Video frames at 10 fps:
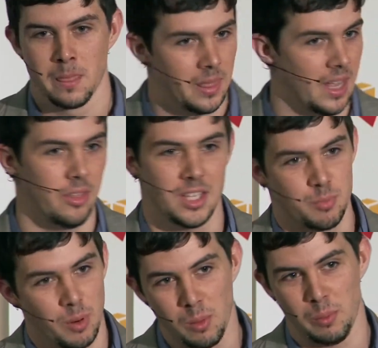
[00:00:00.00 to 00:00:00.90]
Now, that's
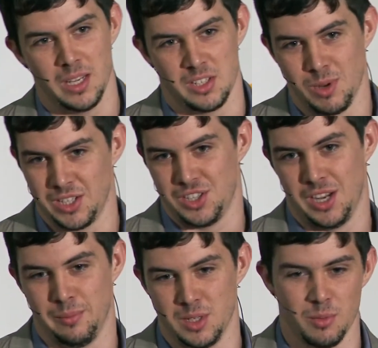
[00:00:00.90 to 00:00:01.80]
probably as much
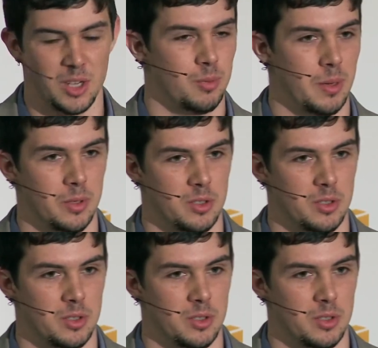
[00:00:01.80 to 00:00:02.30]
time as most people